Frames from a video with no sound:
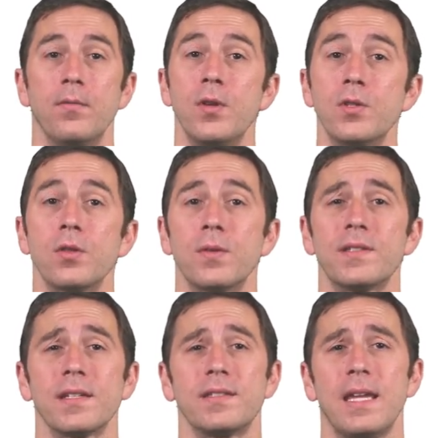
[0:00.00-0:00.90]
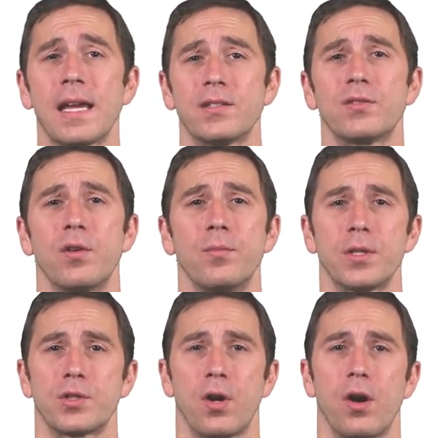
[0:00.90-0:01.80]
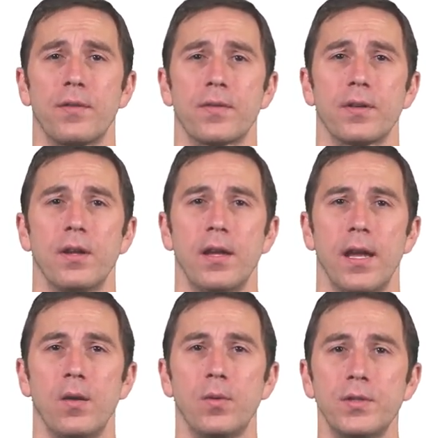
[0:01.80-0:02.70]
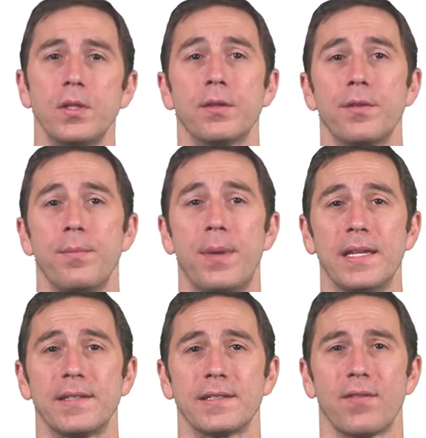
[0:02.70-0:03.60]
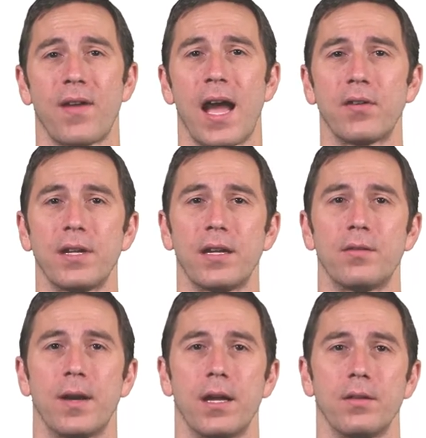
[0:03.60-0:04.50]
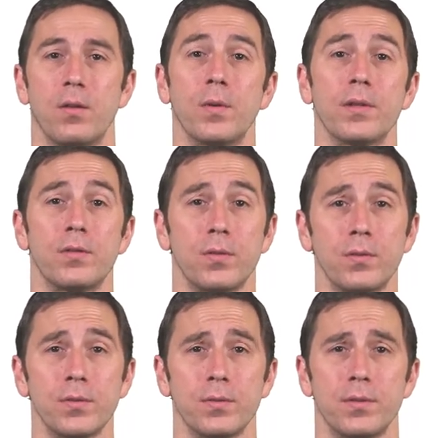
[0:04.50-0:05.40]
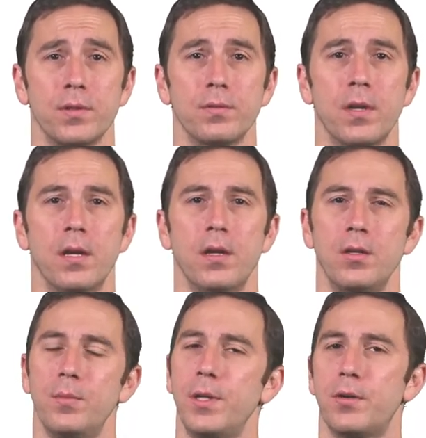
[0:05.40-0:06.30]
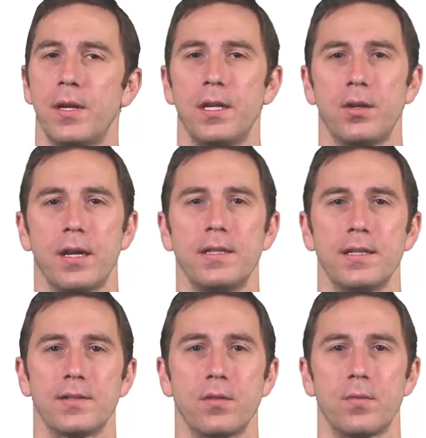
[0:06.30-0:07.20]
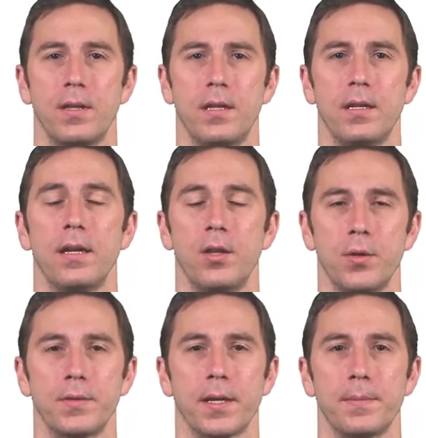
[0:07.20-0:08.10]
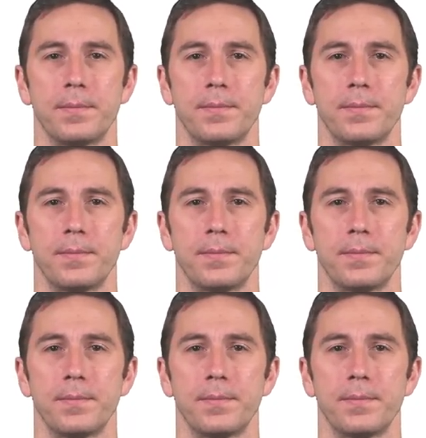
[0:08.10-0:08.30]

Fusion 360 has so much to offer, and once you learn the basics of how to get around and what the tools will do, you'll be creating your ideas in 3D in no time.